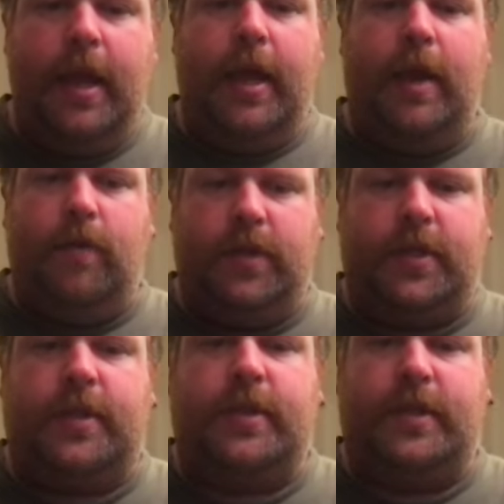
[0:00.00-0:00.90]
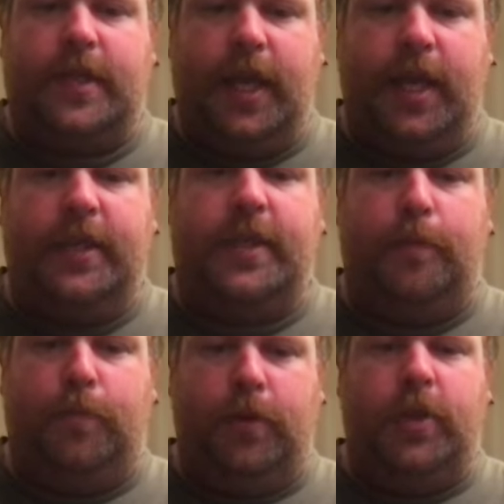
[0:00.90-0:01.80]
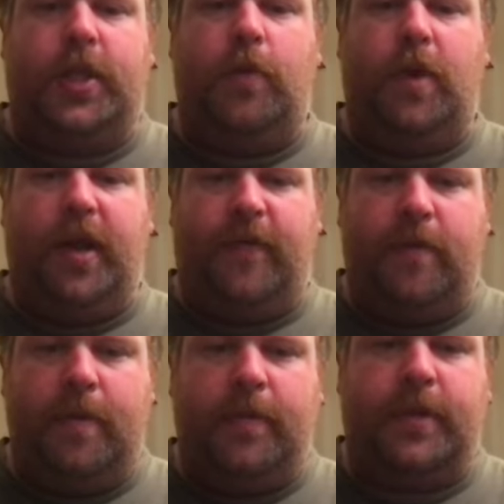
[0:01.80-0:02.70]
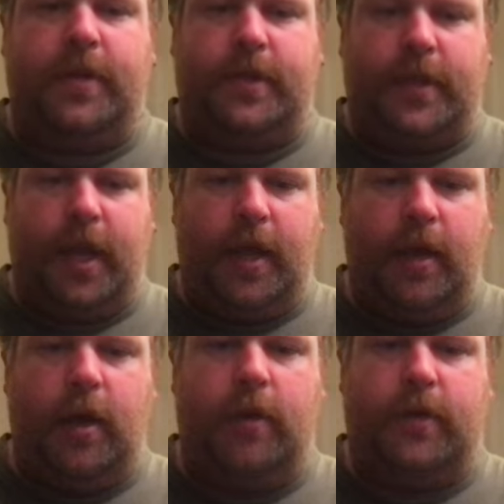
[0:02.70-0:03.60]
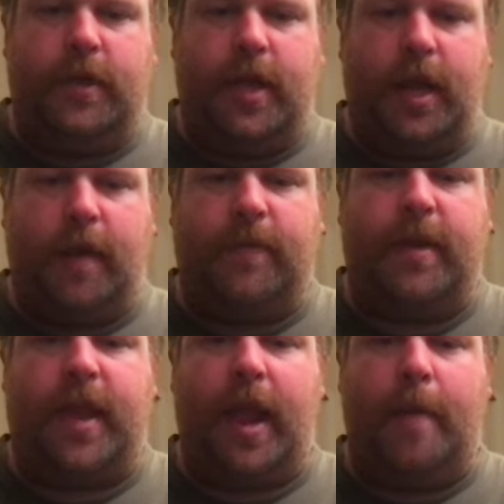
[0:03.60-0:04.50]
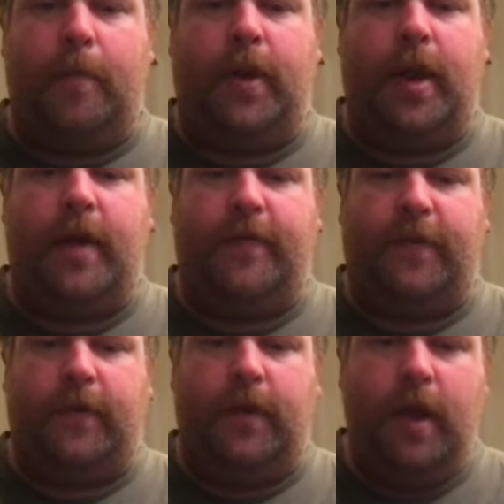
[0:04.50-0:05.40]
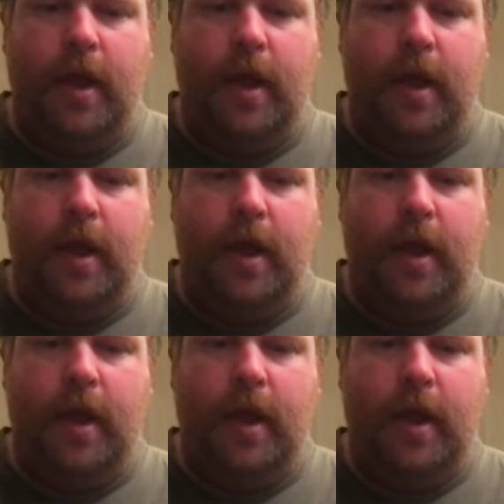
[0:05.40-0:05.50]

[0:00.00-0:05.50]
and it was telling some bullshit ways for people to tell others to take out the damn blindfold,